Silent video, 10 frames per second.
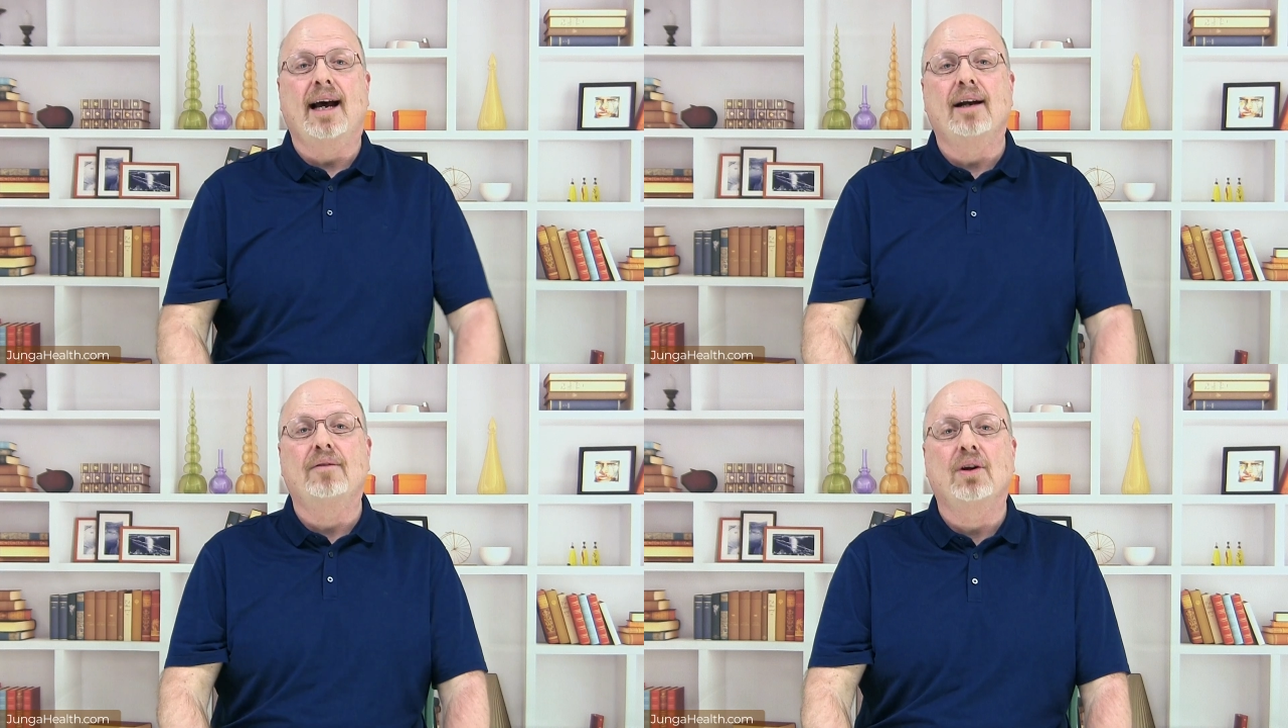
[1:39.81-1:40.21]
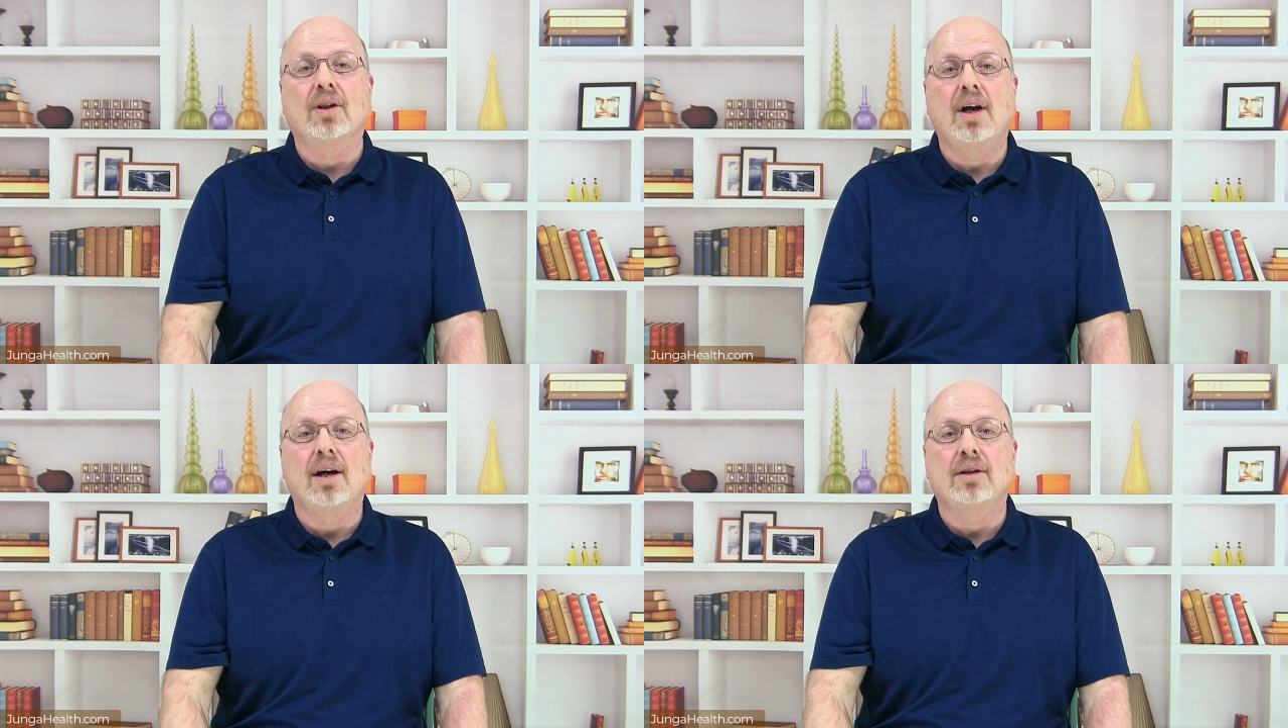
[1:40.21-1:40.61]
out of your
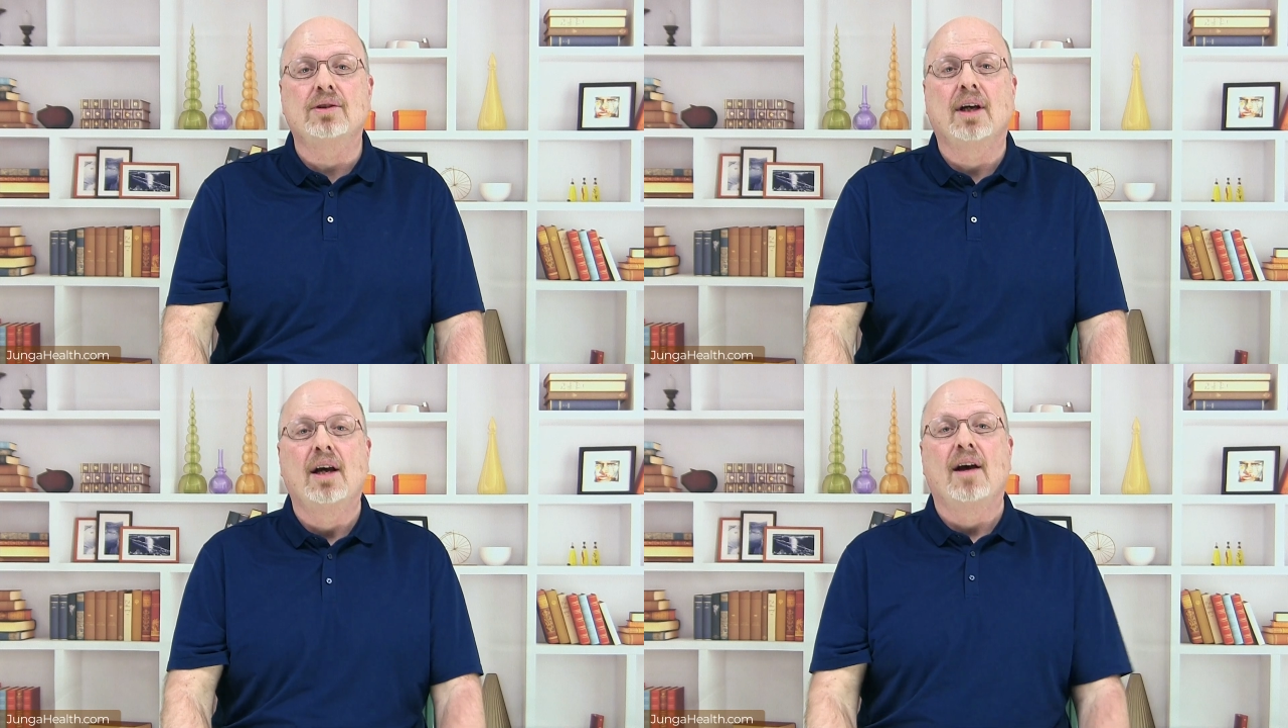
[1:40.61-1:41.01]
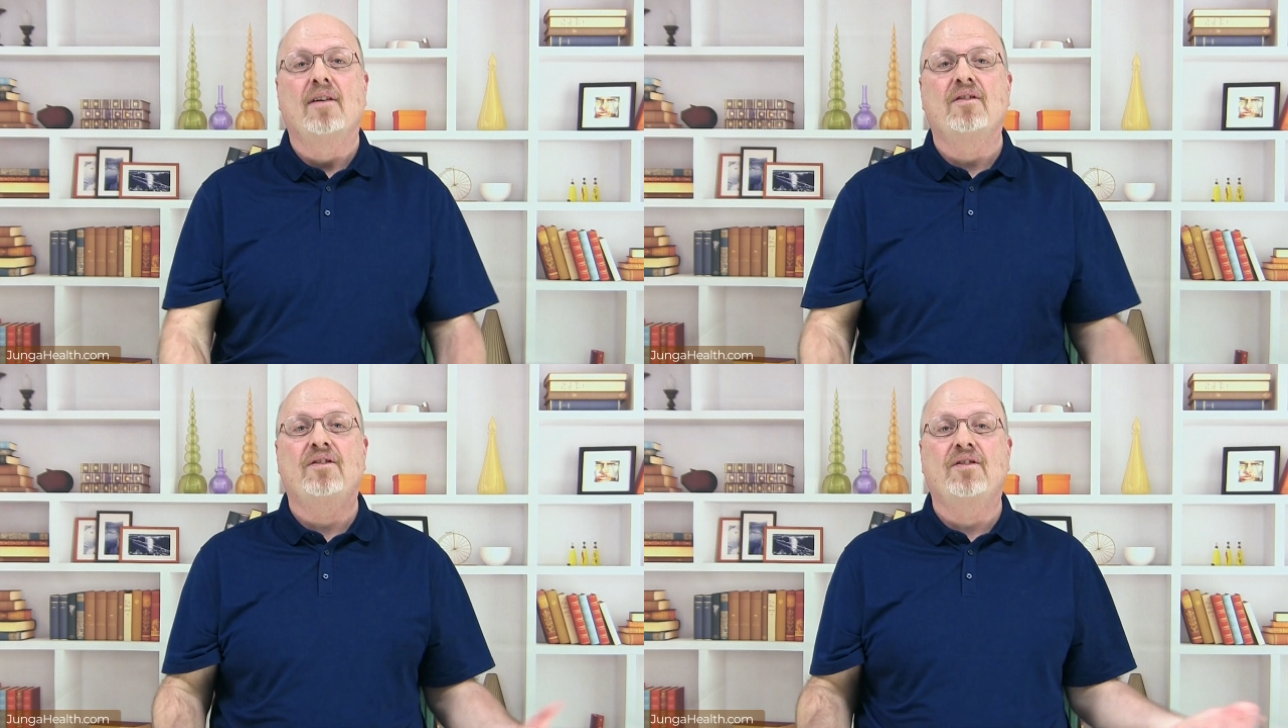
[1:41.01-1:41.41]
lungs
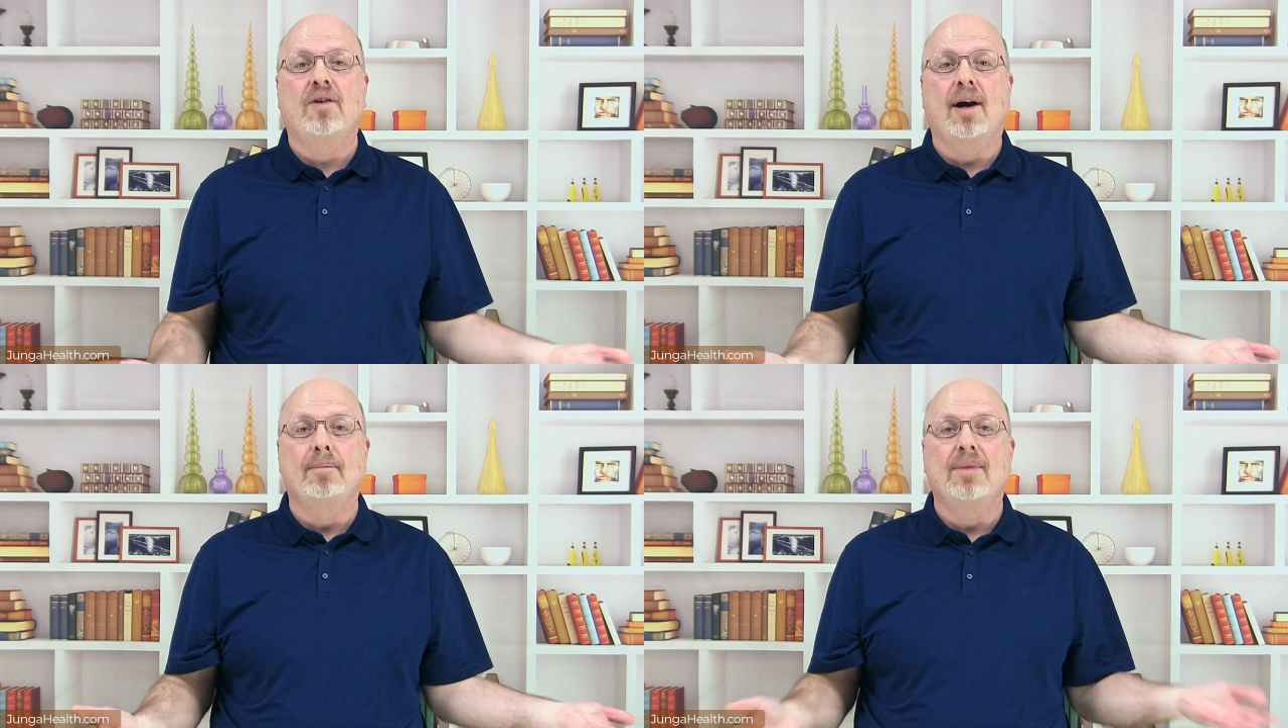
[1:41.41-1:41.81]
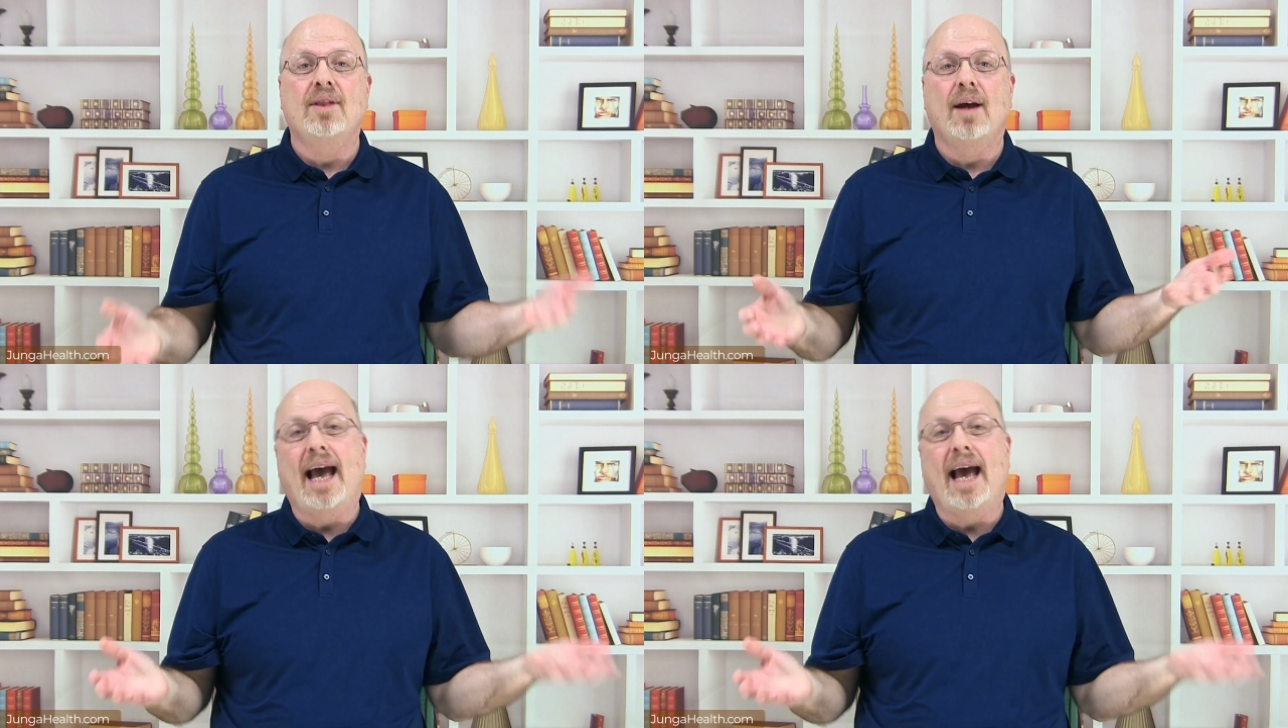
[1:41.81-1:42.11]
from,